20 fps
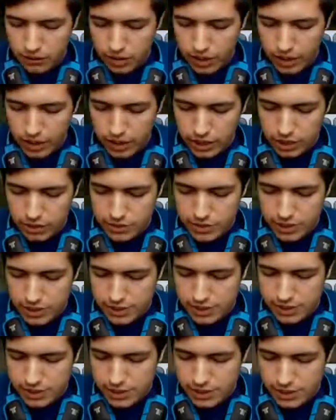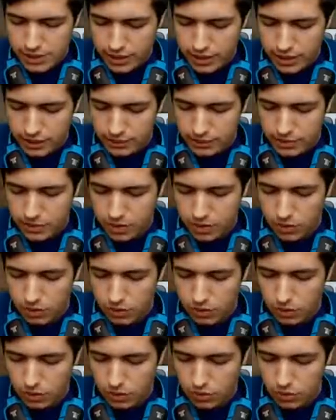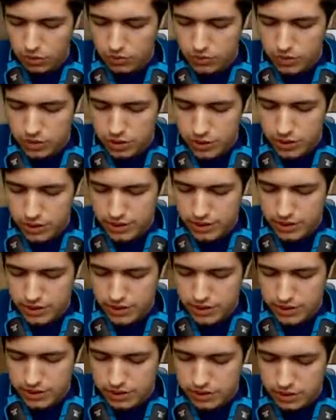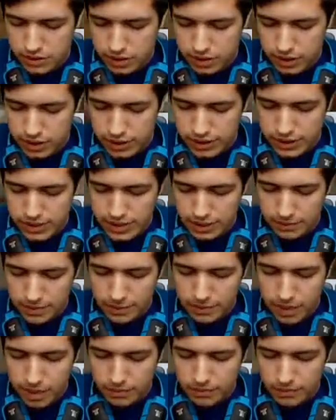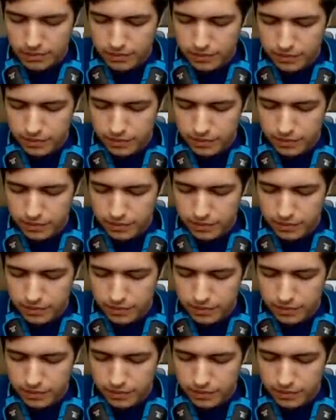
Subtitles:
Right, I'm going to use this and slip. Oh, Jesus. There you go, let's slip them up.